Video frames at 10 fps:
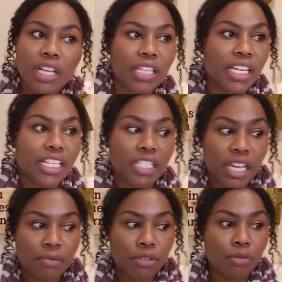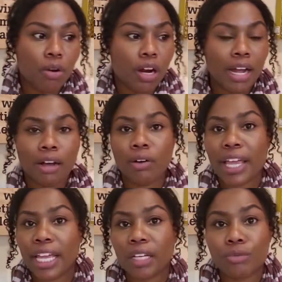The next time you are out
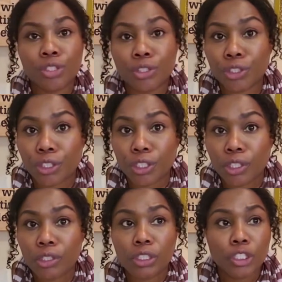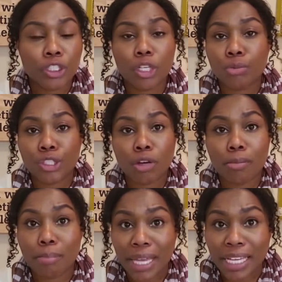hanging with your girl, you know, with
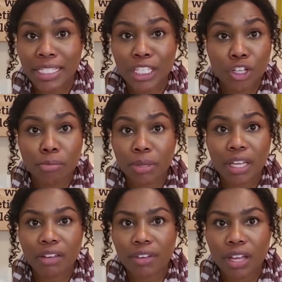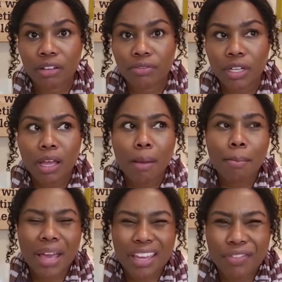your bestie, your BFF,
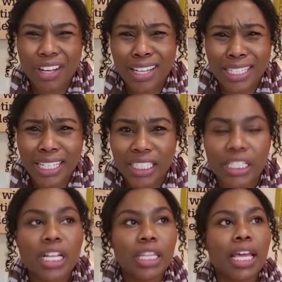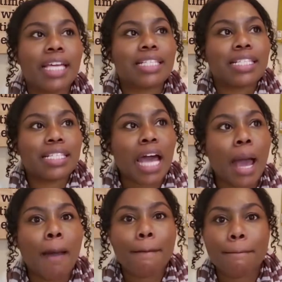pay for her dinner. Like,
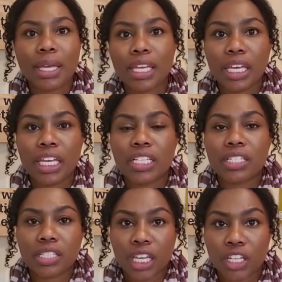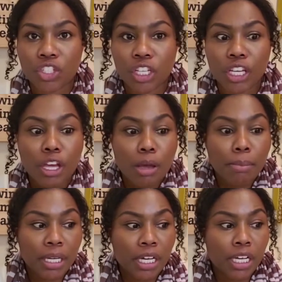stop being stingy
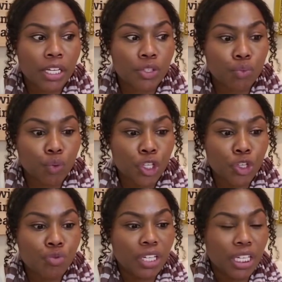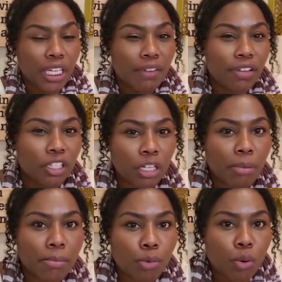because when you give a little
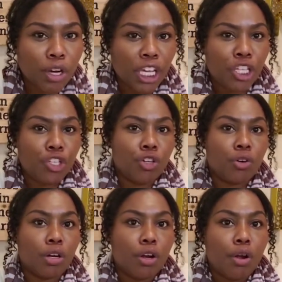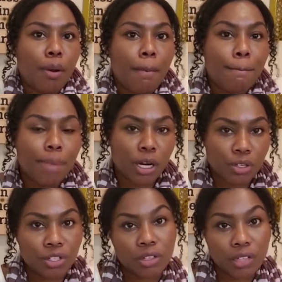bit more in your
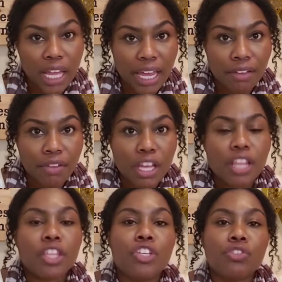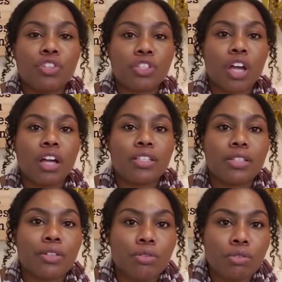personal life, then you'll start
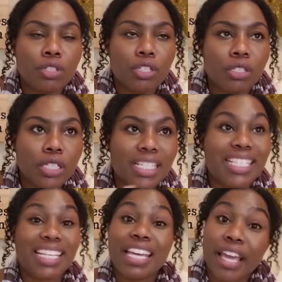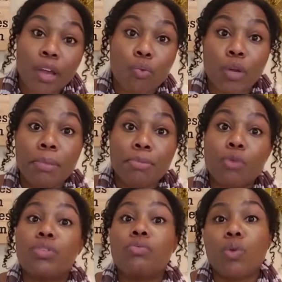to to to see and reap
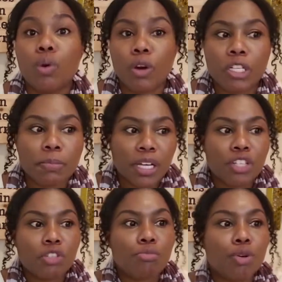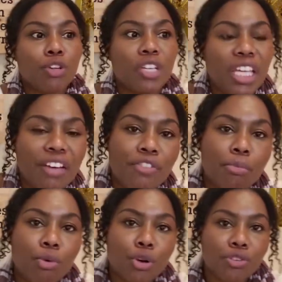the rewards because the more you give, the
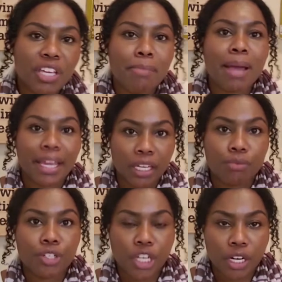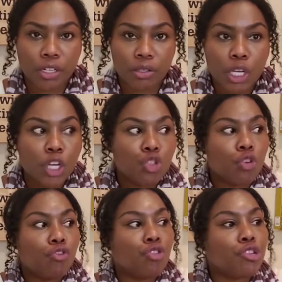more you get back in return.
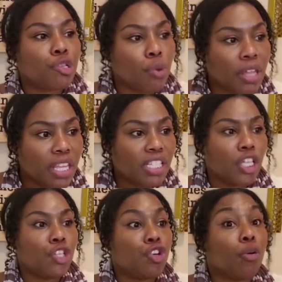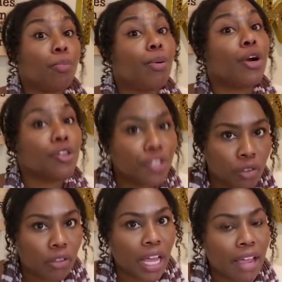So if you're doing this in your
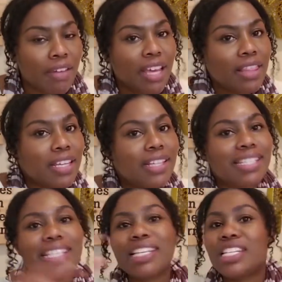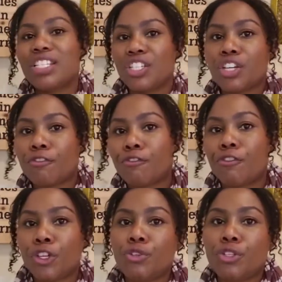personal life, then it's easier
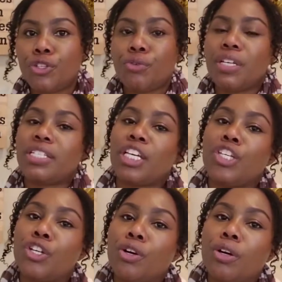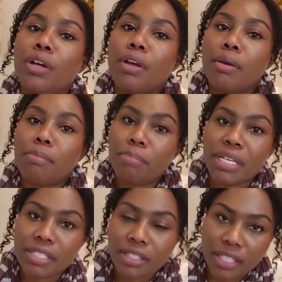for you to do this in your
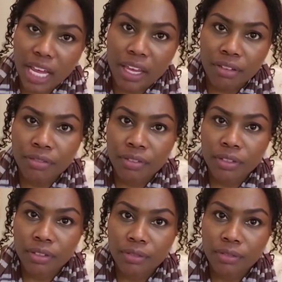business life.